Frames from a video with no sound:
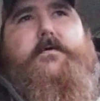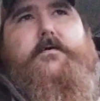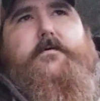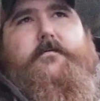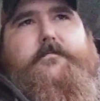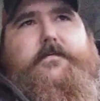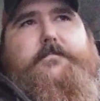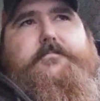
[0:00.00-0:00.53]

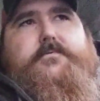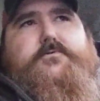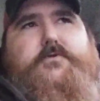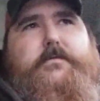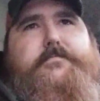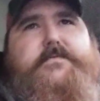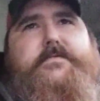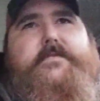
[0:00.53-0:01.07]
of a
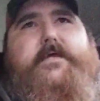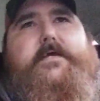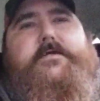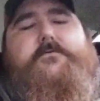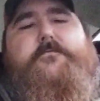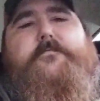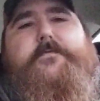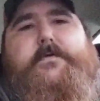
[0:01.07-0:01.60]
prescription that
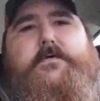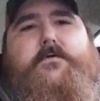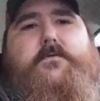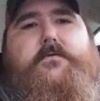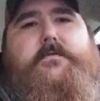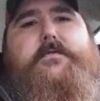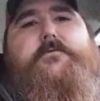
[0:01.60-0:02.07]
you fill.